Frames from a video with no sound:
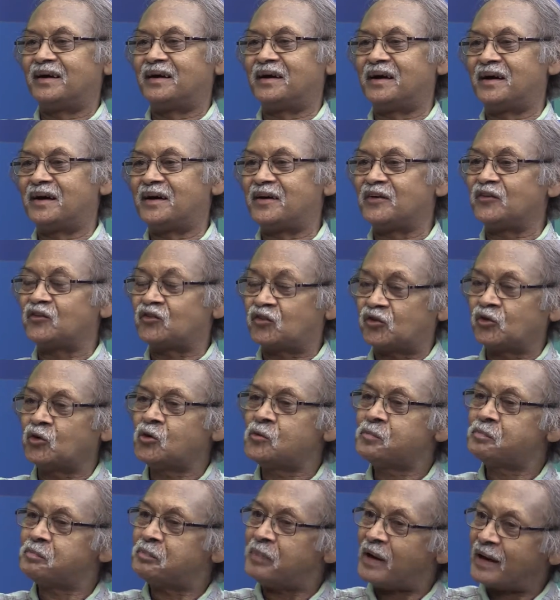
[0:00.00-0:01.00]
Uh,
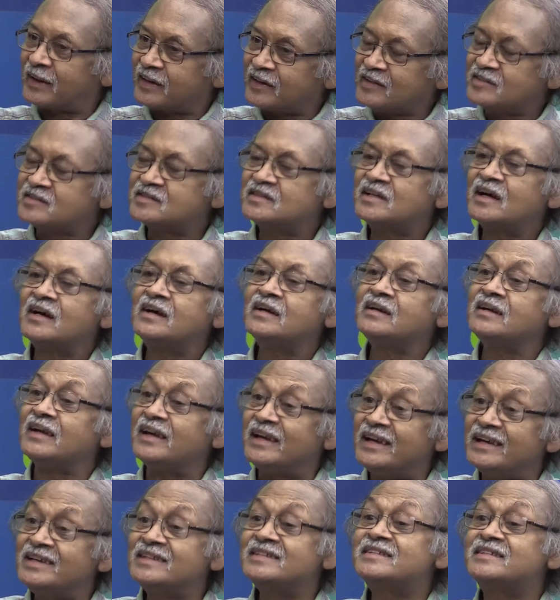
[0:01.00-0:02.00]
so, Pakistan
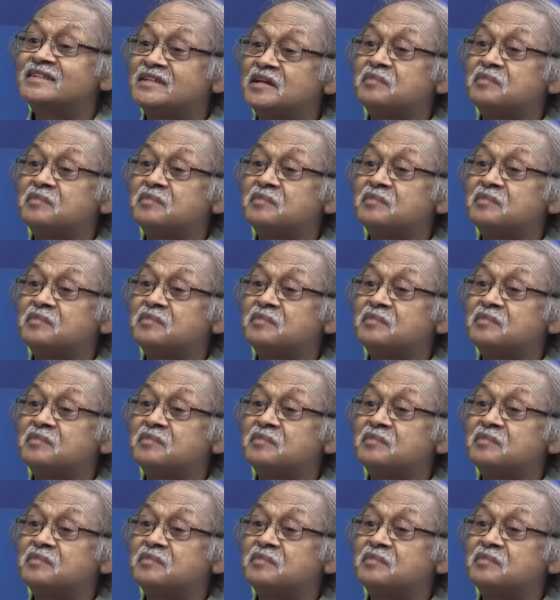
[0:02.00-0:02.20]
is